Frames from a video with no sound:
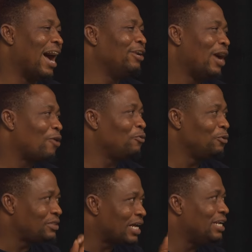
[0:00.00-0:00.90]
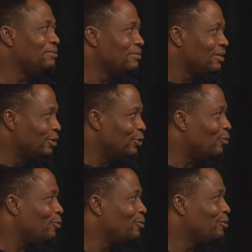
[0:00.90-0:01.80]
I knew I couldn't tell him
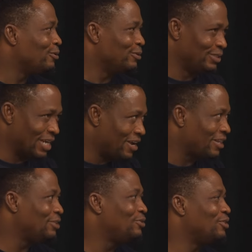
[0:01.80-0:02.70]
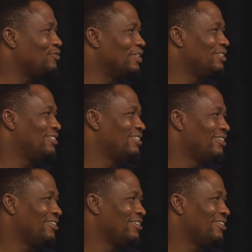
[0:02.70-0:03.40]
no directly to his face.